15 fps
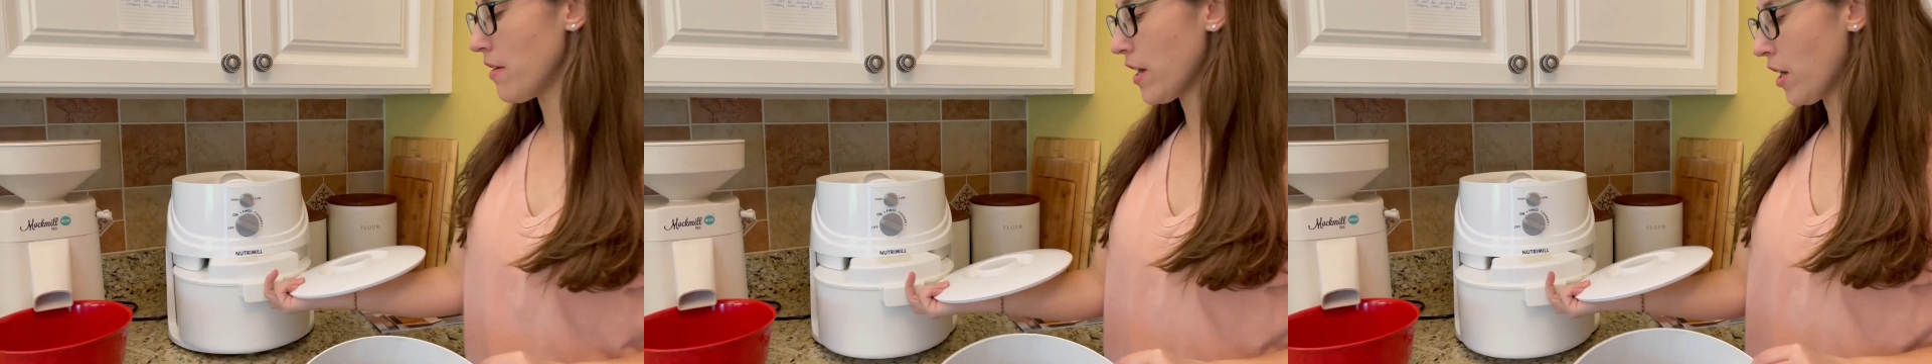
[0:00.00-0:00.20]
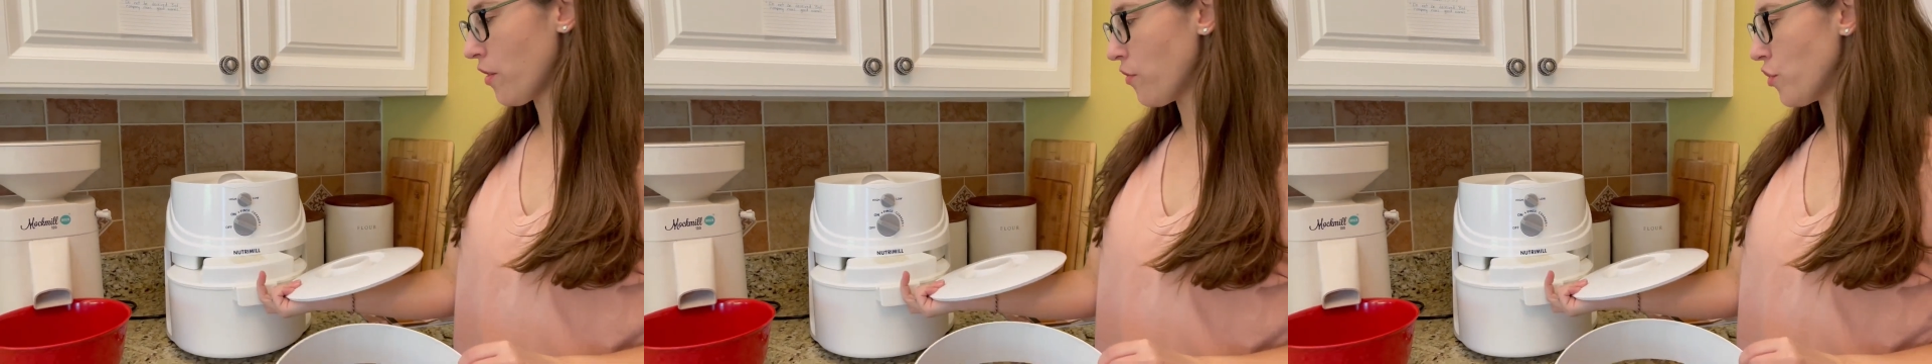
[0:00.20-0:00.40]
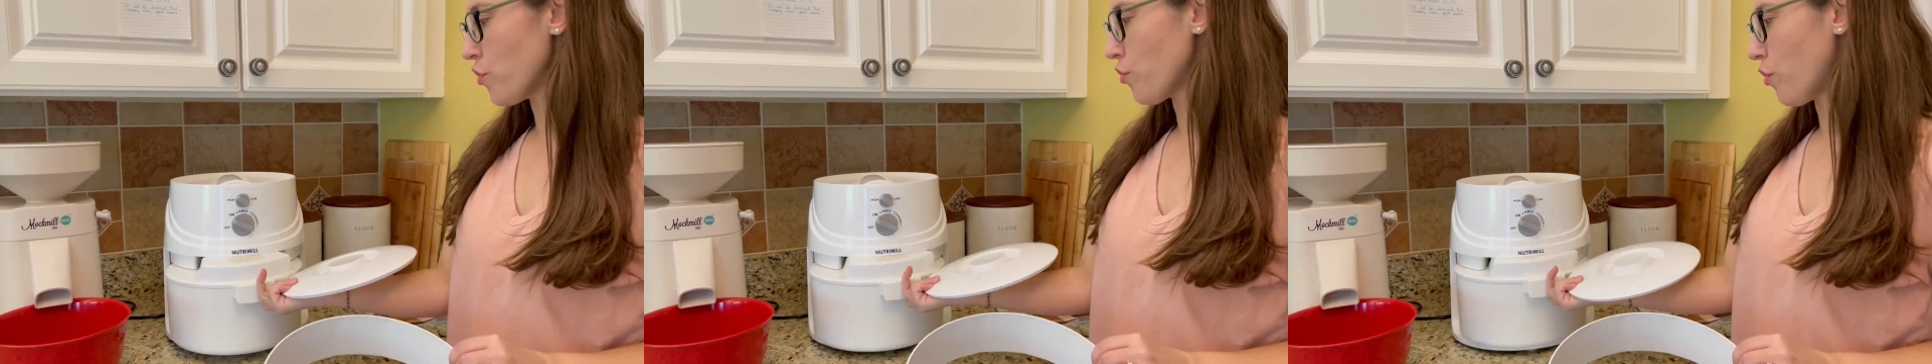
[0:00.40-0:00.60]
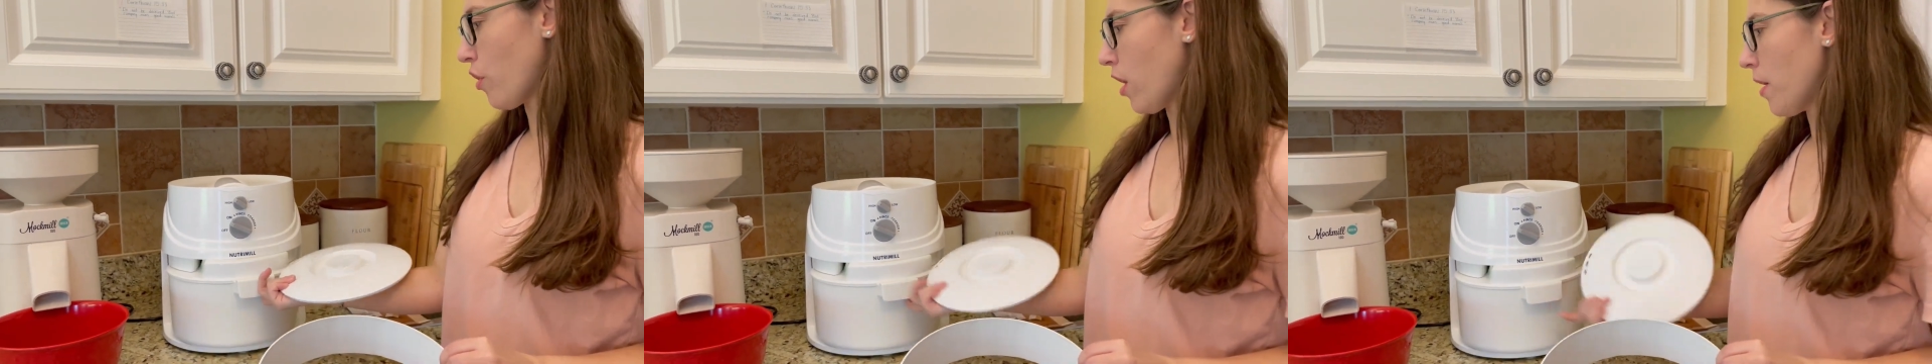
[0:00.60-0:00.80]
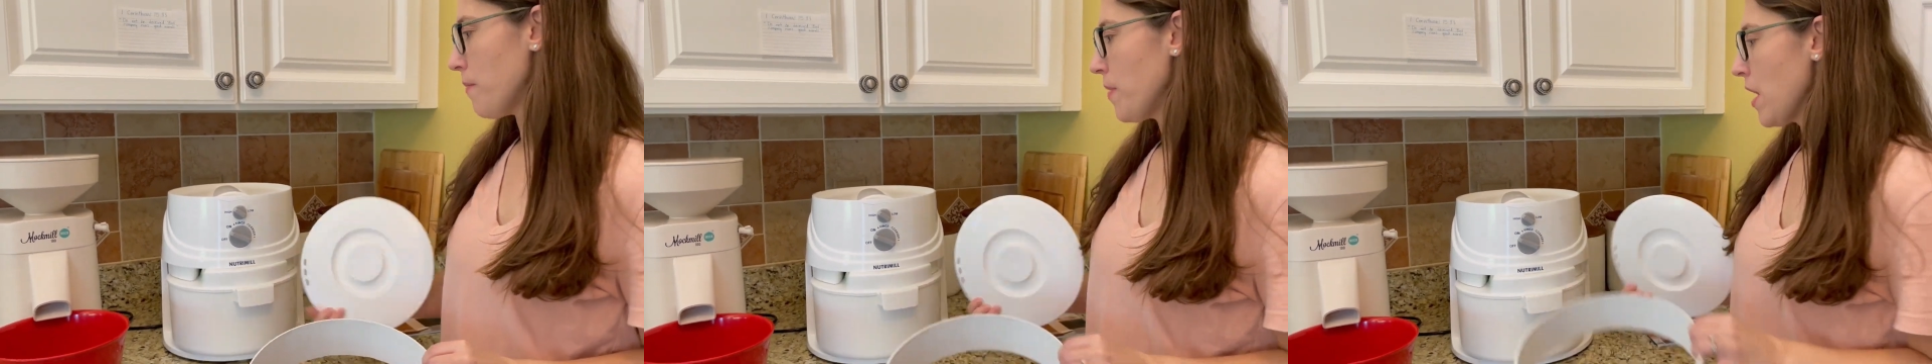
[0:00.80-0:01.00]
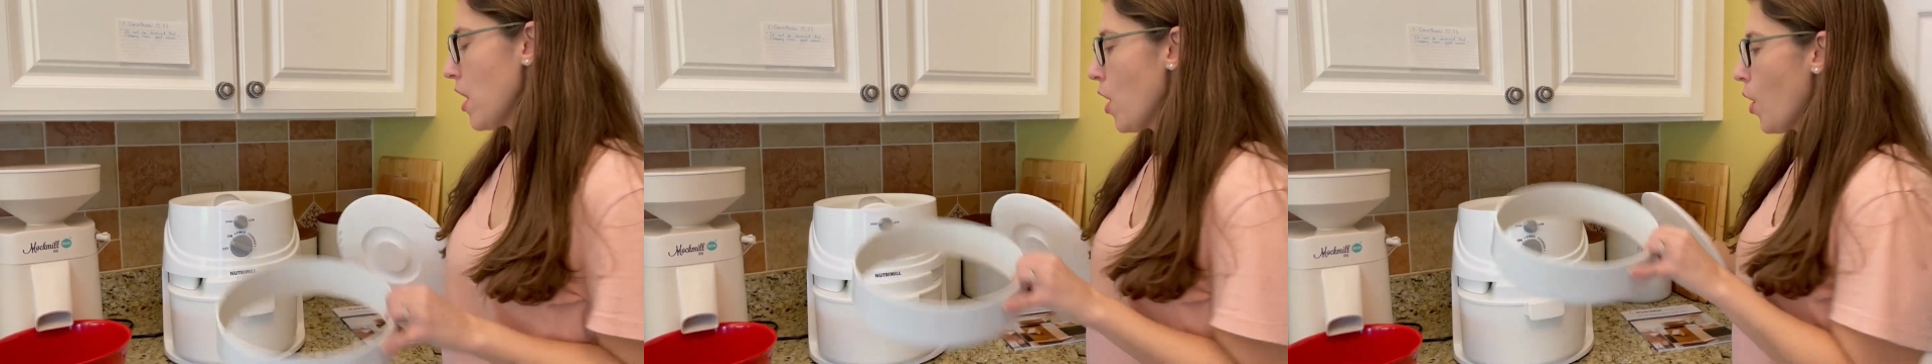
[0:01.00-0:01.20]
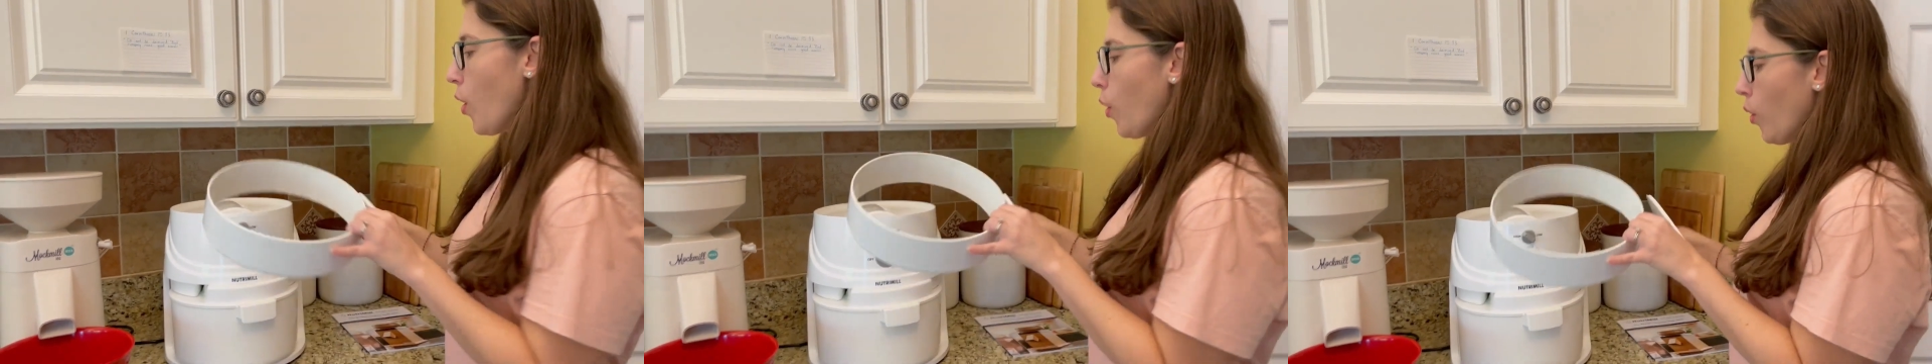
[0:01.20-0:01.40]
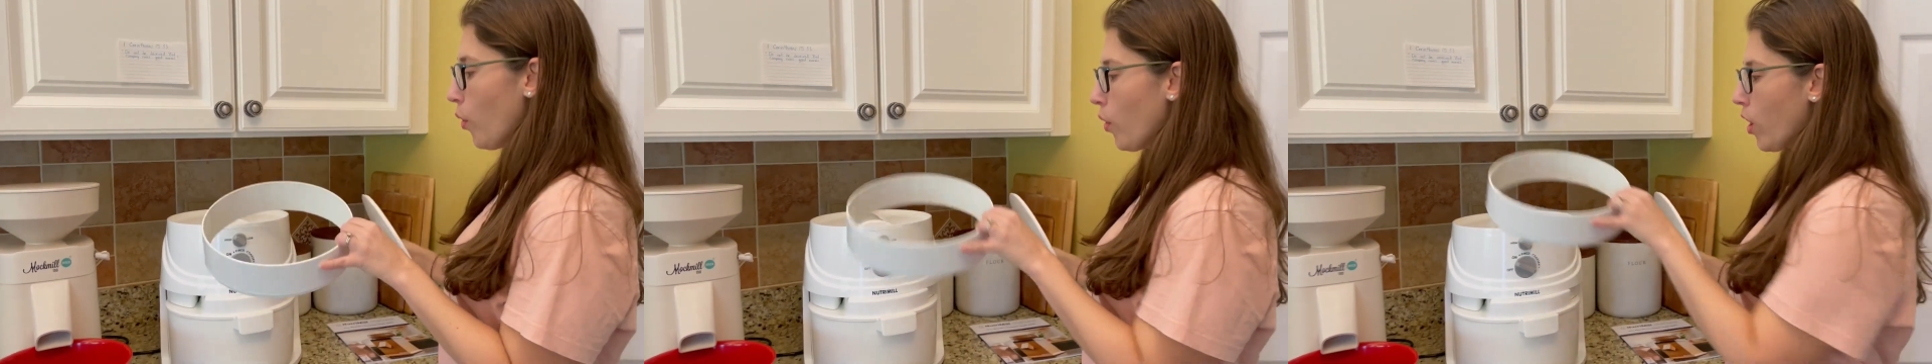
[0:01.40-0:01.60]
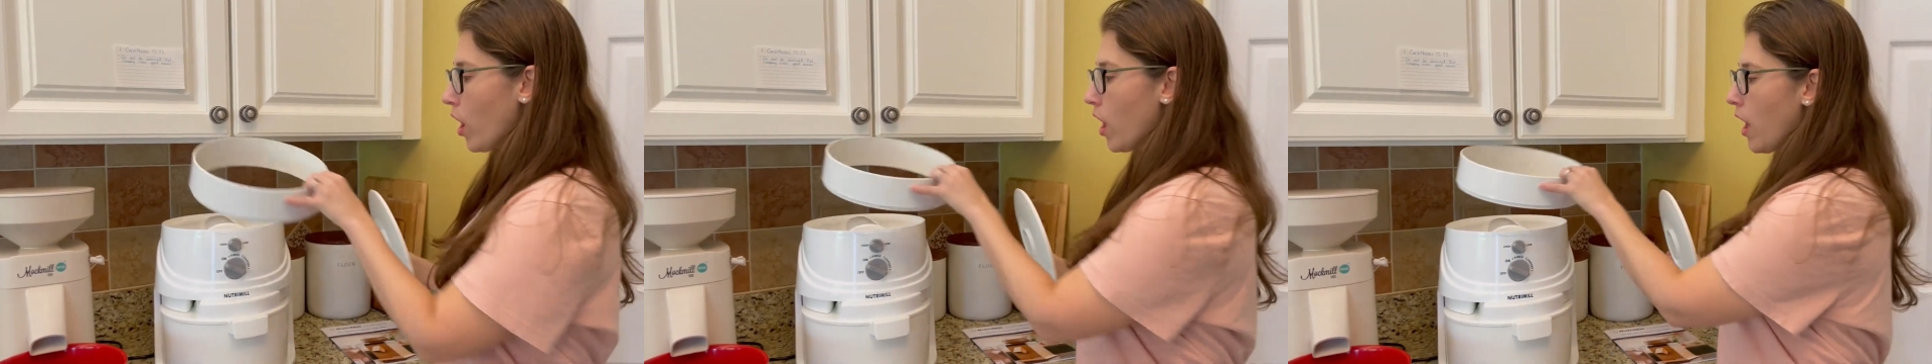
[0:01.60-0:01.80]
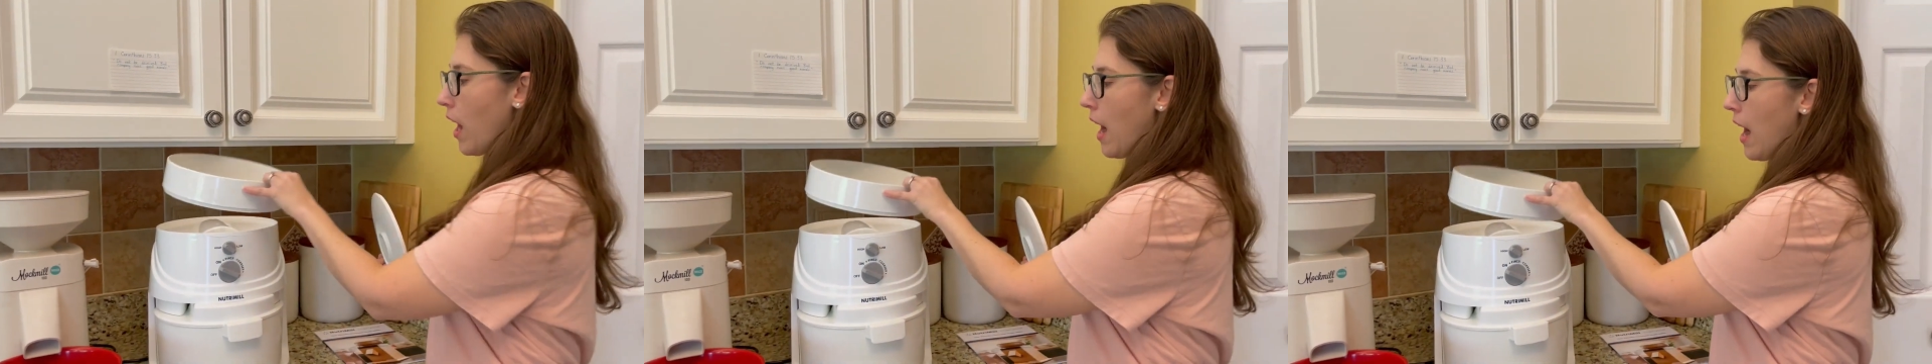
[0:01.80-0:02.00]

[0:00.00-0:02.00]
here in the drawer, or